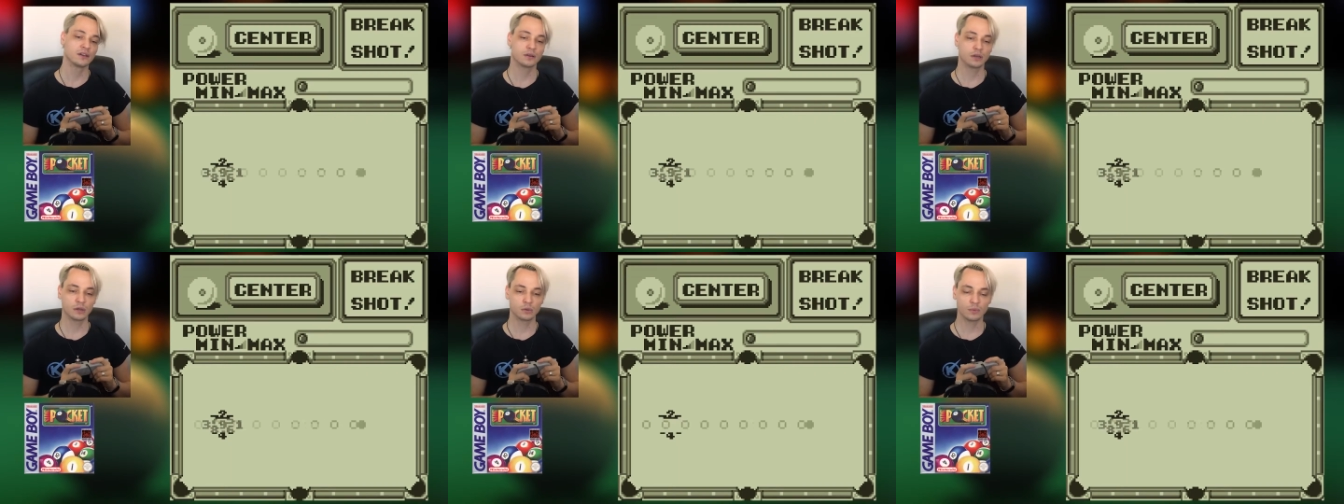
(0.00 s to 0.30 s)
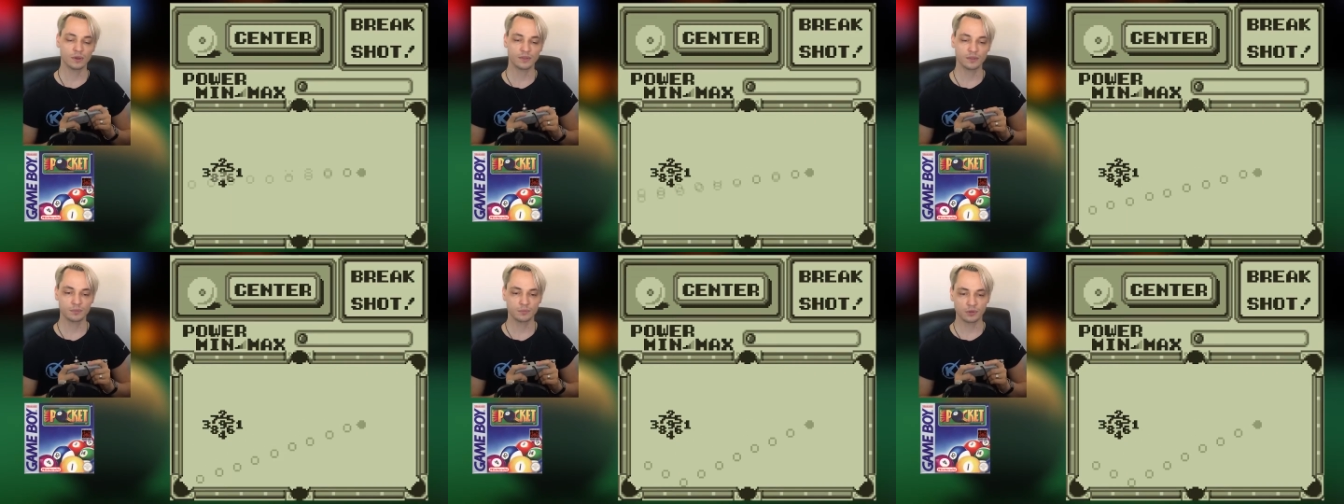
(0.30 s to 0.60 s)

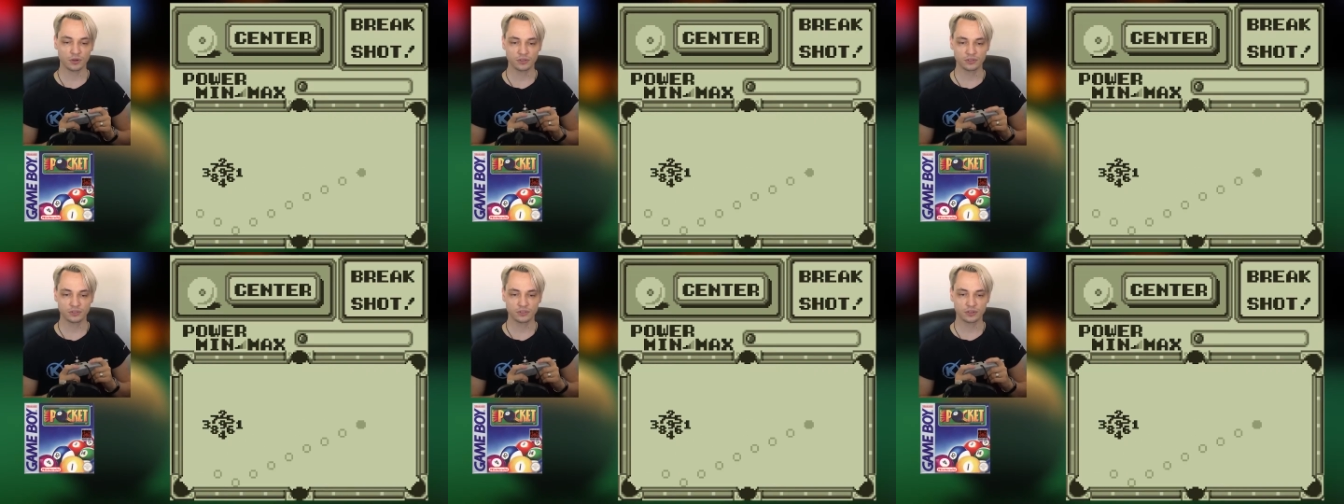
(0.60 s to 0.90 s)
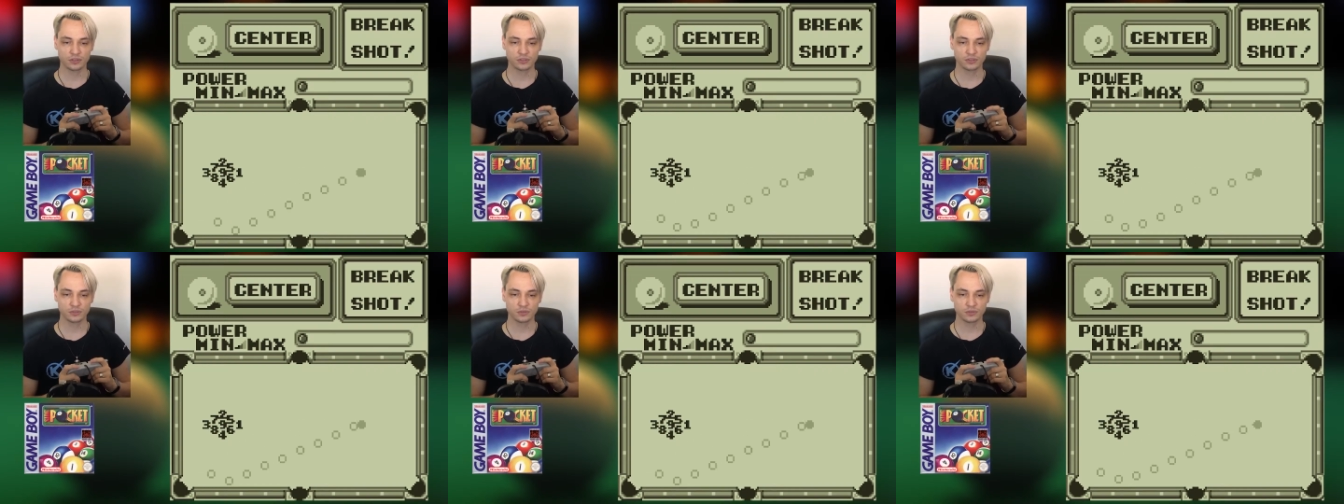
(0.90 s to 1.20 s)
where the ball is
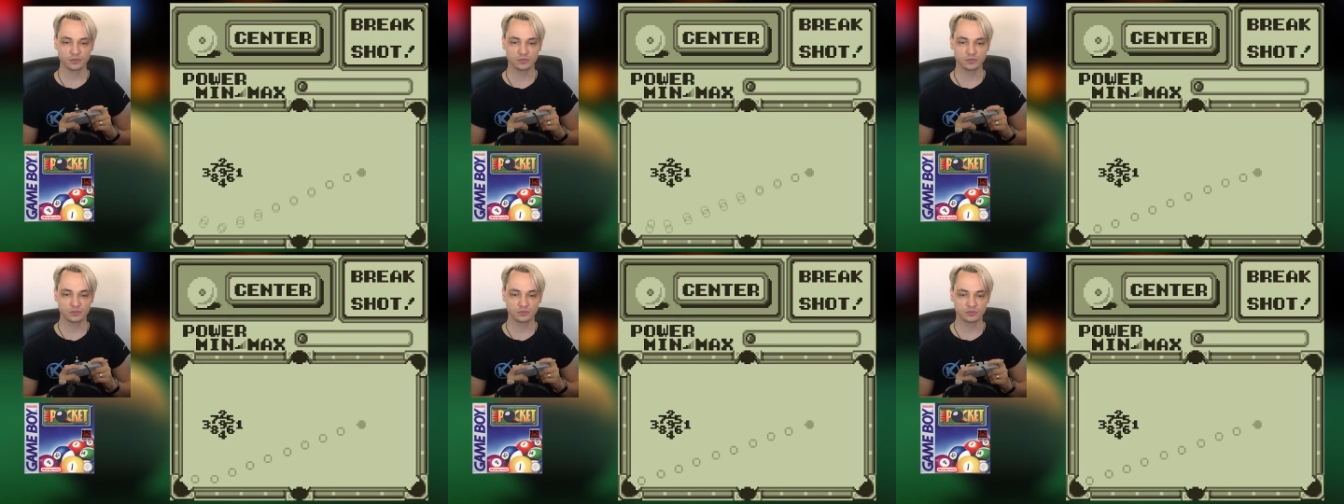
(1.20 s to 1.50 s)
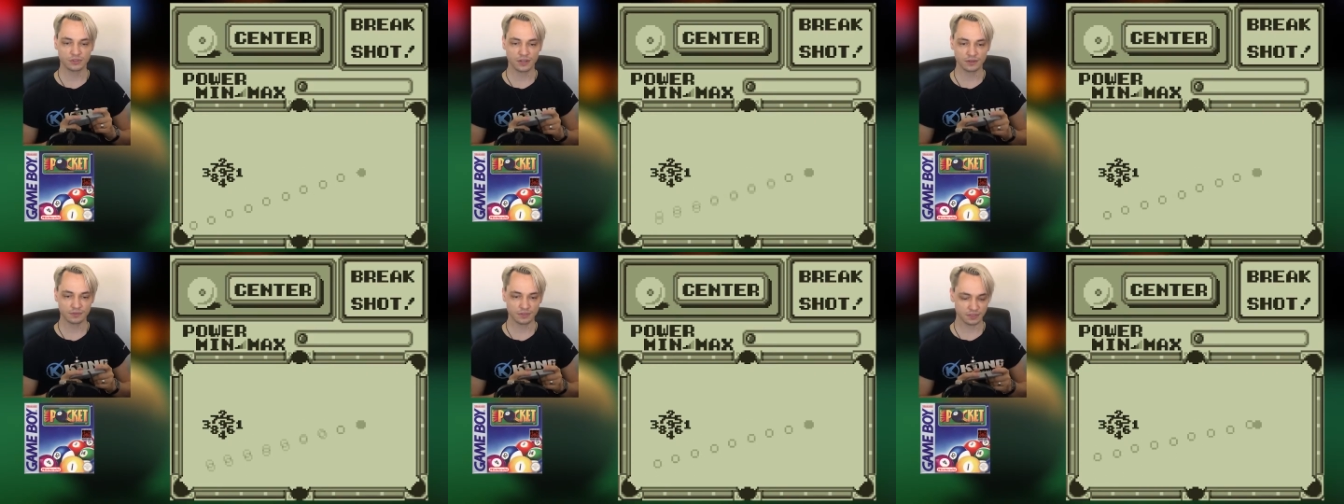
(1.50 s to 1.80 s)
going to
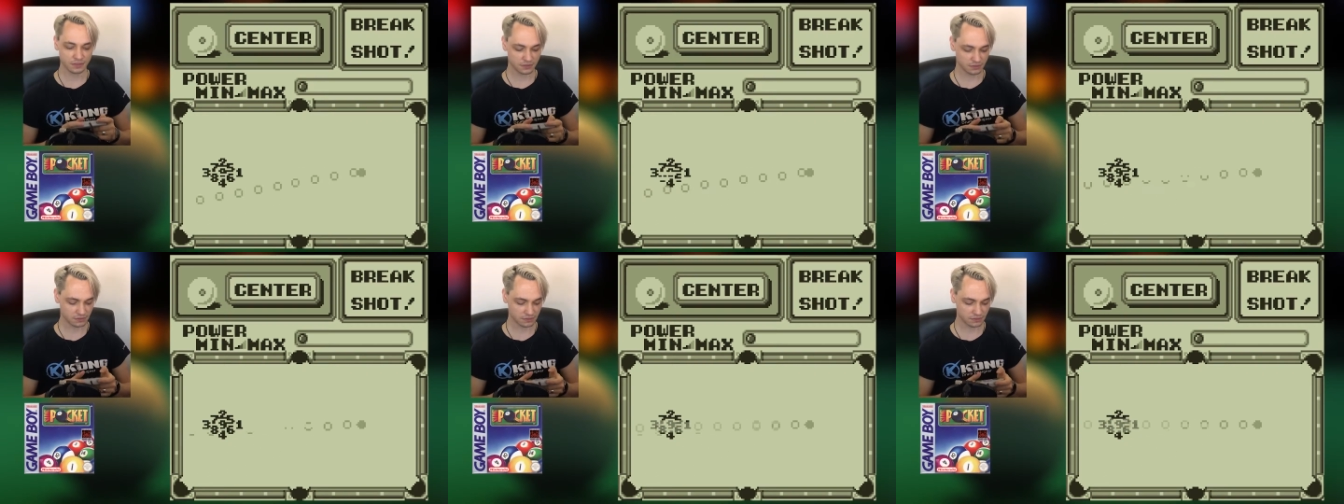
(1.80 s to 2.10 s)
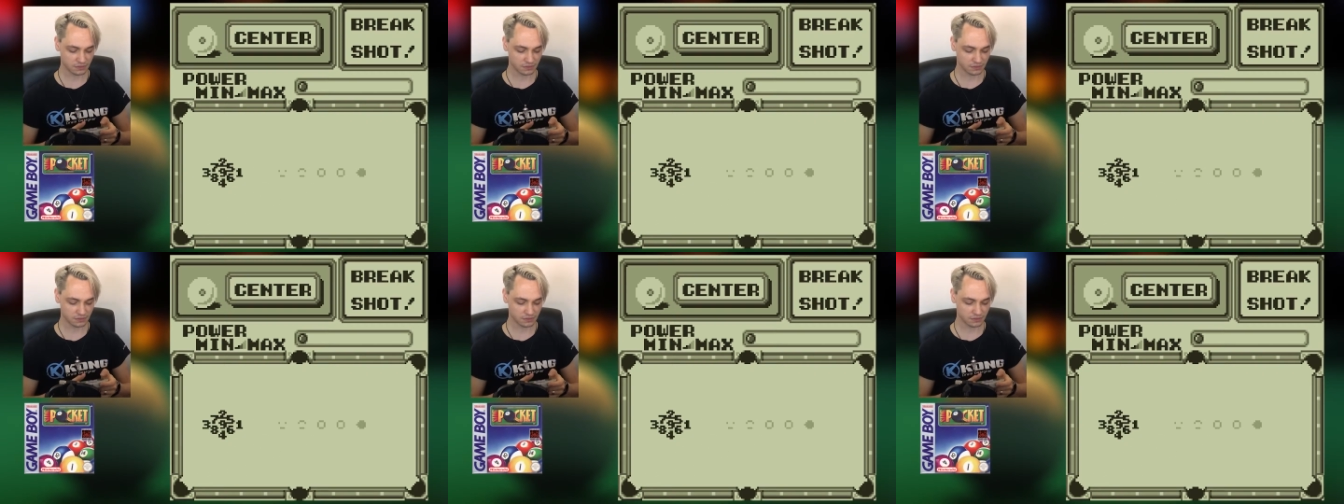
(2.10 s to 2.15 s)
travel.